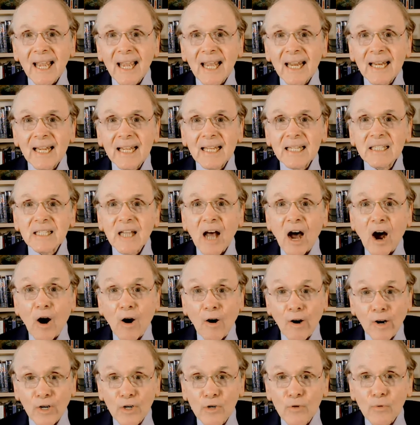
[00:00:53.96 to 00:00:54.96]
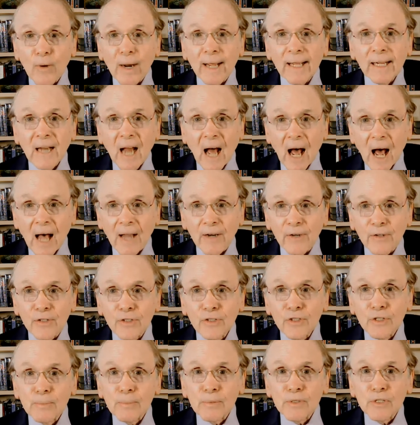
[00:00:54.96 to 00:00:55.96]
It is our great
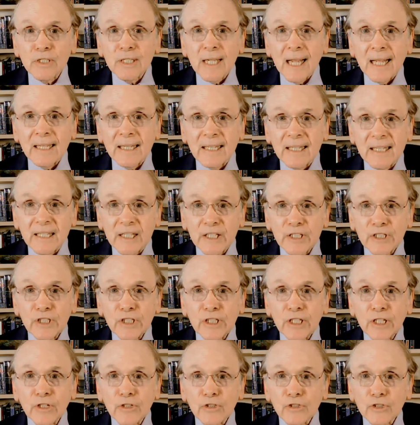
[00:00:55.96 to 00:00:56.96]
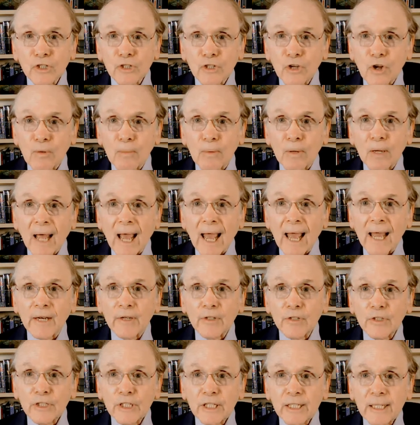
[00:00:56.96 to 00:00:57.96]
honor to present this year's Global
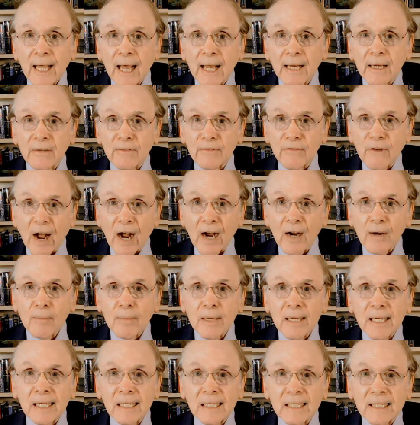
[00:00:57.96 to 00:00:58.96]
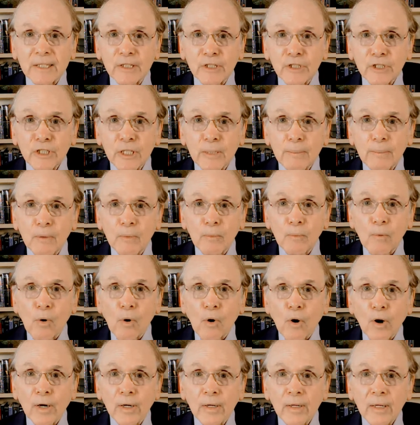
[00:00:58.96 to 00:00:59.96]
Energy and Environment Leadership
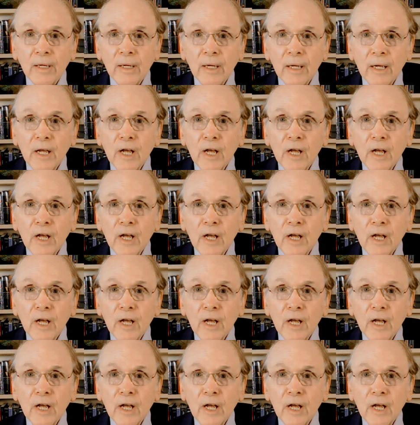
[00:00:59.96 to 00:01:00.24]
Award